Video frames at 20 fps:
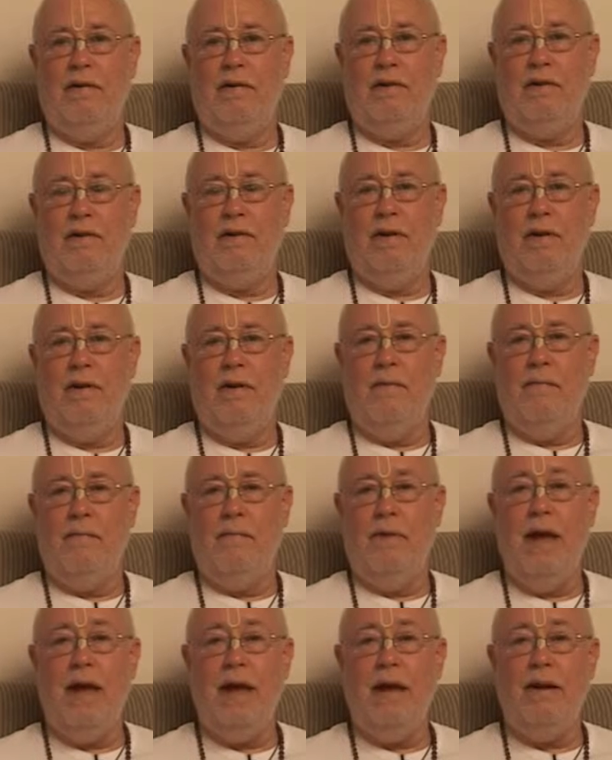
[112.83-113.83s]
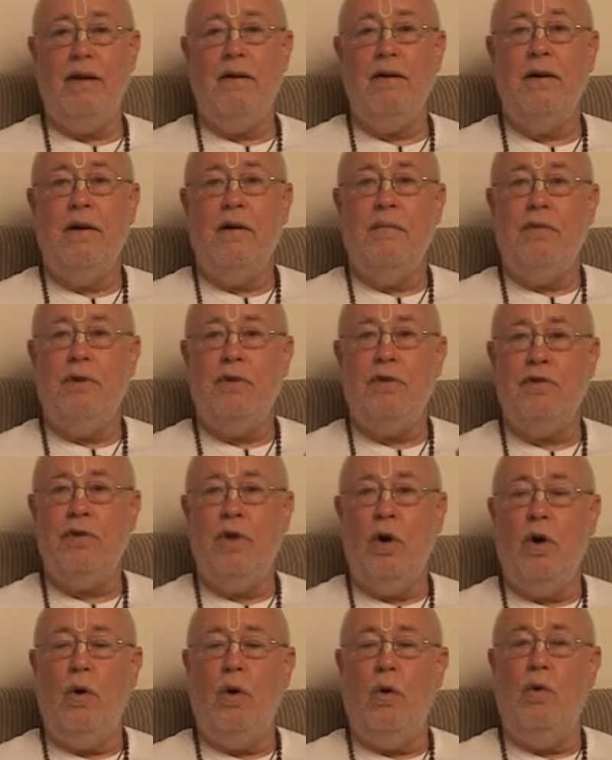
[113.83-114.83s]
See? Then the
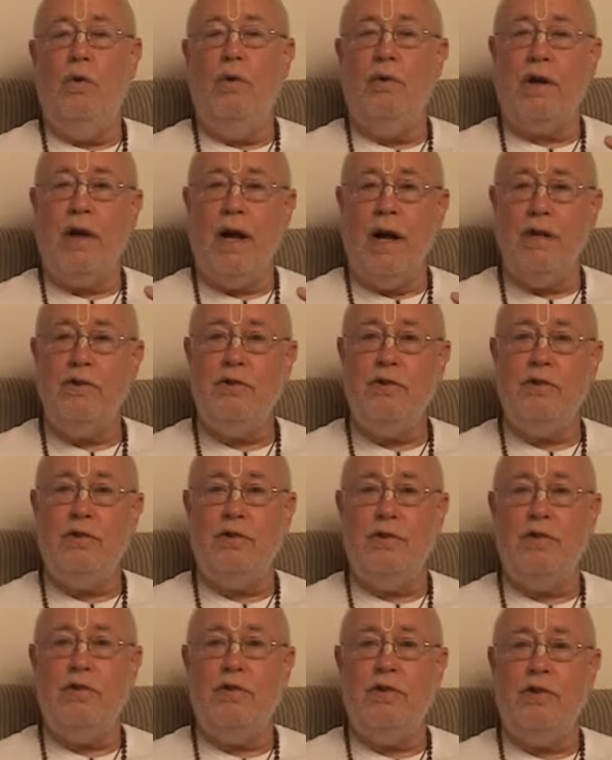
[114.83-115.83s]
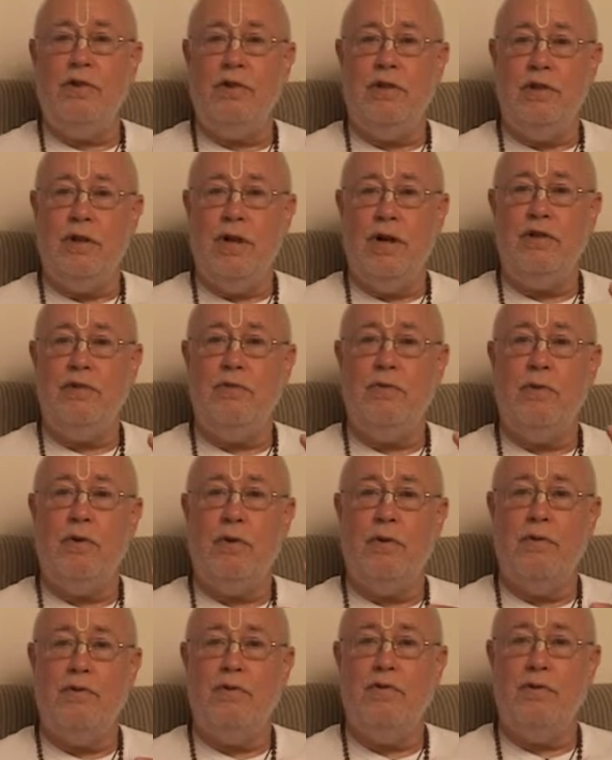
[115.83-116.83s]
soul, the consciousness, is in touch
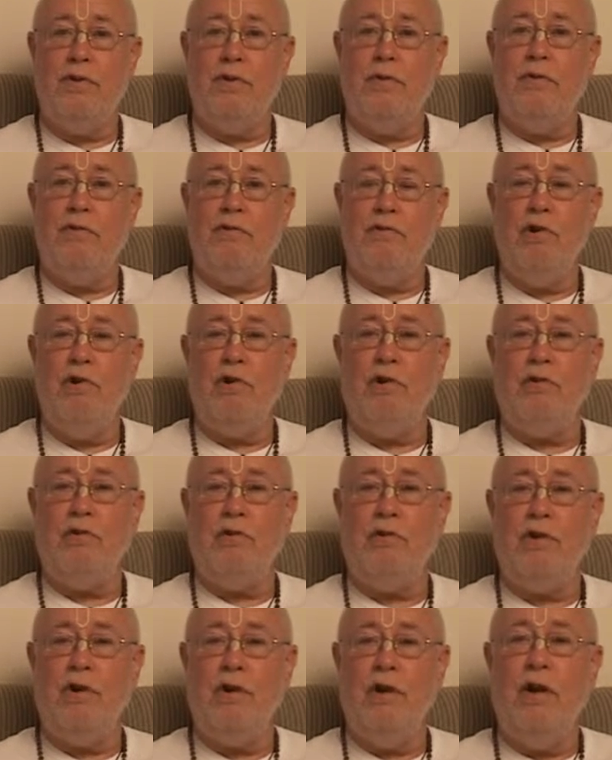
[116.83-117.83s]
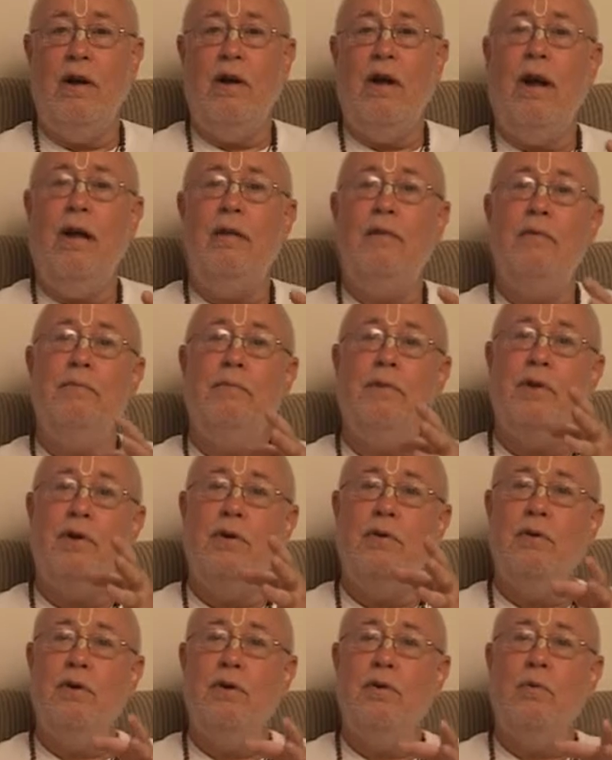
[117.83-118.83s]
with Krishna first, and the
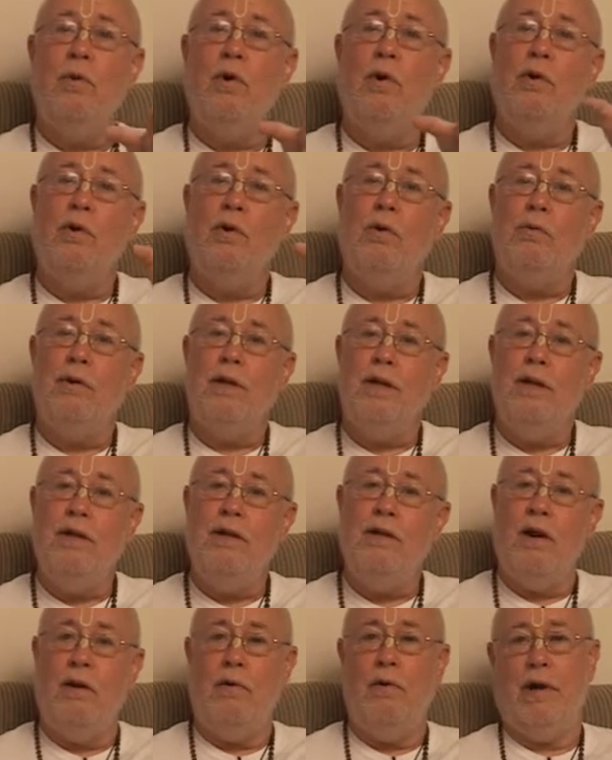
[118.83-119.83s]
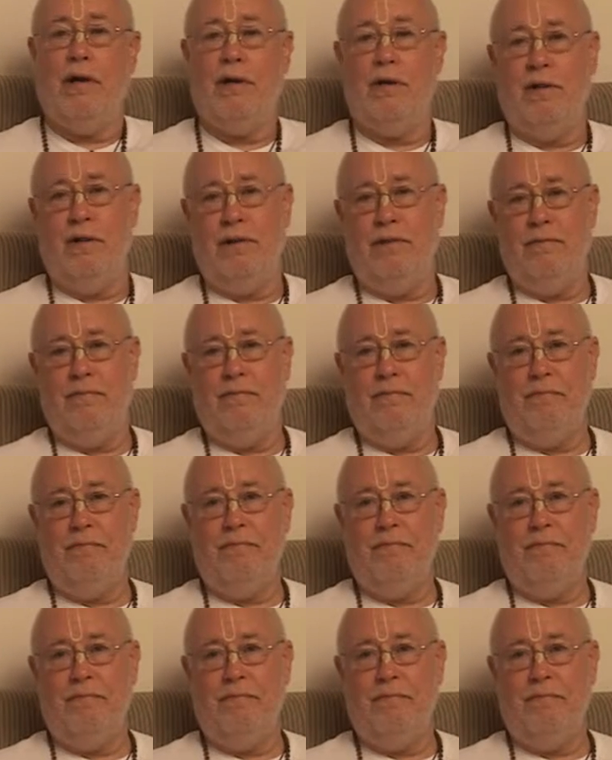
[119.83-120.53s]
material world only indirectly.